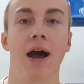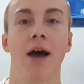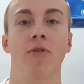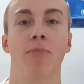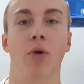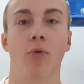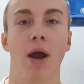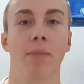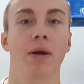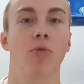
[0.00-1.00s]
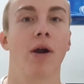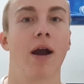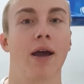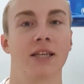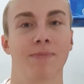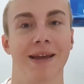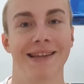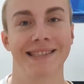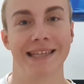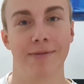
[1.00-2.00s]
I have a program where I explain
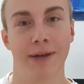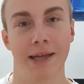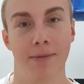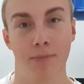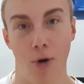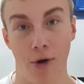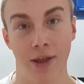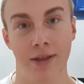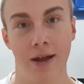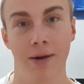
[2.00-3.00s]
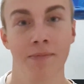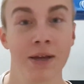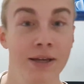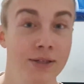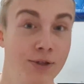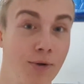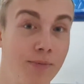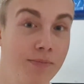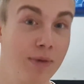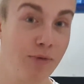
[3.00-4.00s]
this even in more detail,
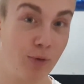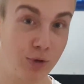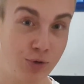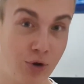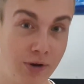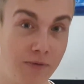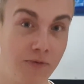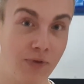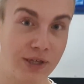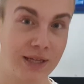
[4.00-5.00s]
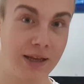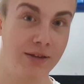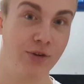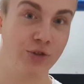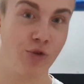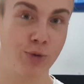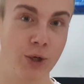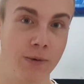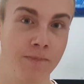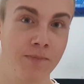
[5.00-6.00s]
so if you want to join, first link in the
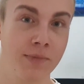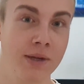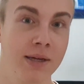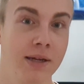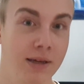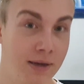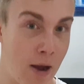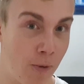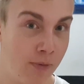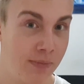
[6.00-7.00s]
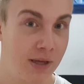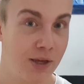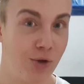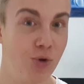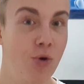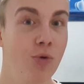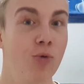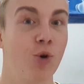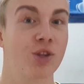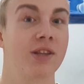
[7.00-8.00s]
description. Now, you know
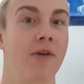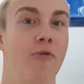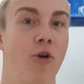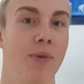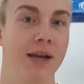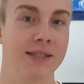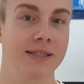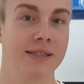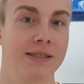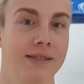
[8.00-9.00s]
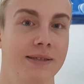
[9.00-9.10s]
what te form is.